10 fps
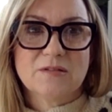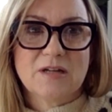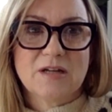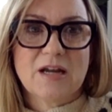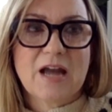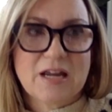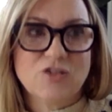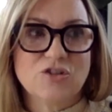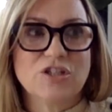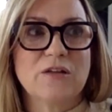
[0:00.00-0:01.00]
I
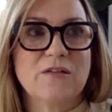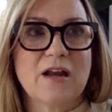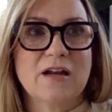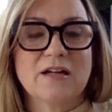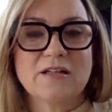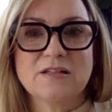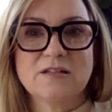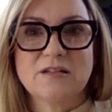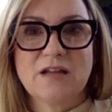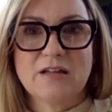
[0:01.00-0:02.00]
understand that. And
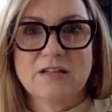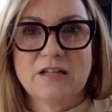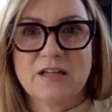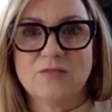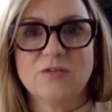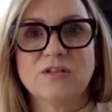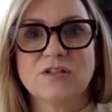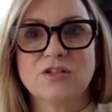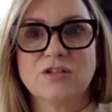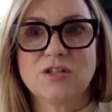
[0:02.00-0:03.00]
I take it really
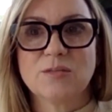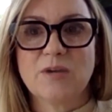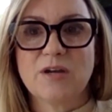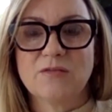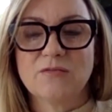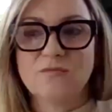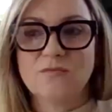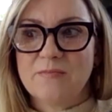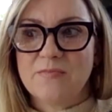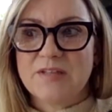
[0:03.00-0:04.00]
seriously, but
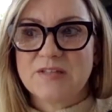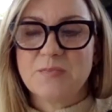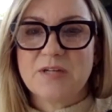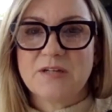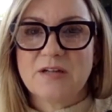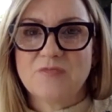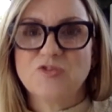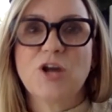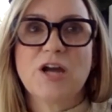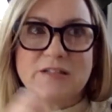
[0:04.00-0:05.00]
I've
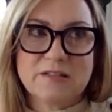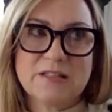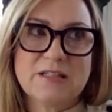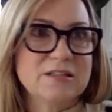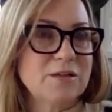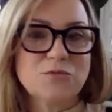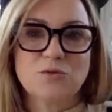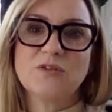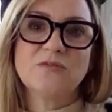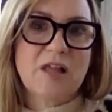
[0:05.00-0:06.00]
tried to see some
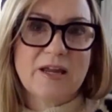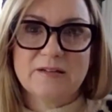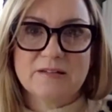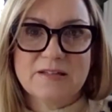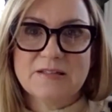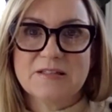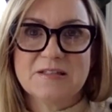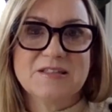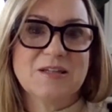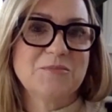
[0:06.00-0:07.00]
sort of light in this
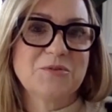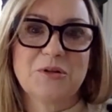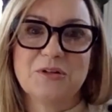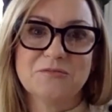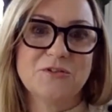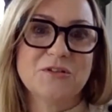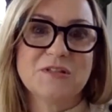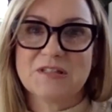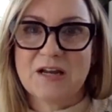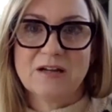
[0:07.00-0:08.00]
and some sort of good
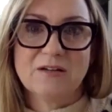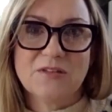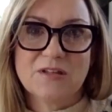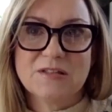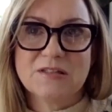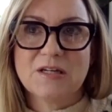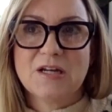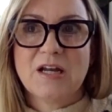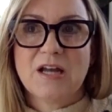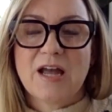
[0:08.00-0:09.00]
side of this.
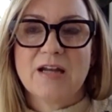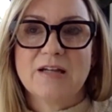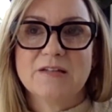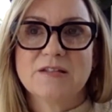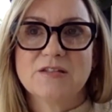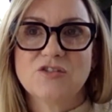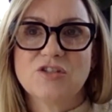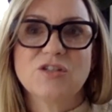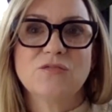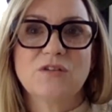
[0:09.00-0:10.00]
And it's
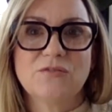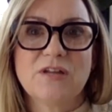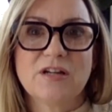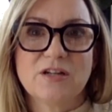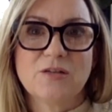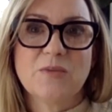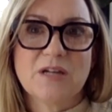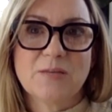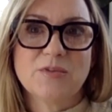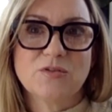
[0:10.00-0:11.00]
just the reflect, being
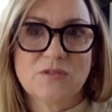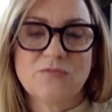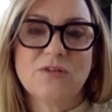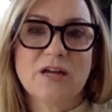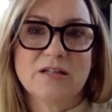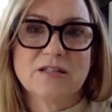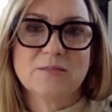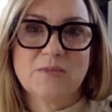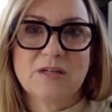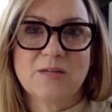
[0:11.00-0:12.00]
able to reflect
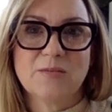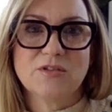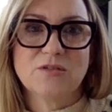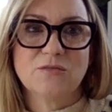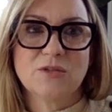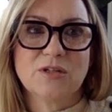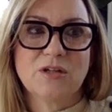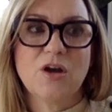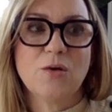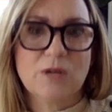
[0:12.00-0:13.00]
and being able to really
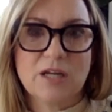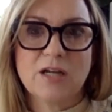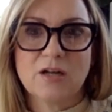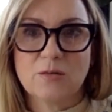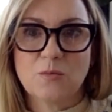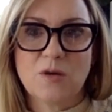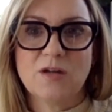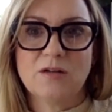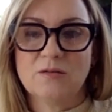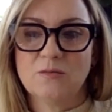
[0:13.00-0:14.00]
hone in on
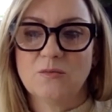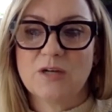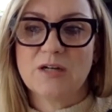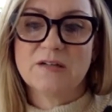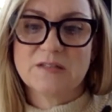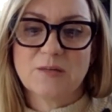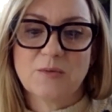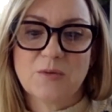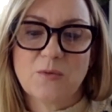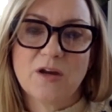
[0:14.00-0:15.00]
what it is that
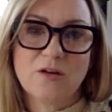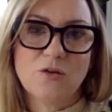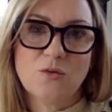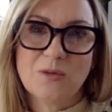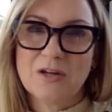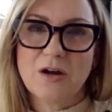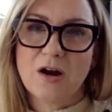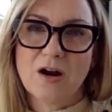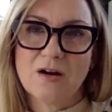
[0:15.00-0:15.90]
we want and who we are.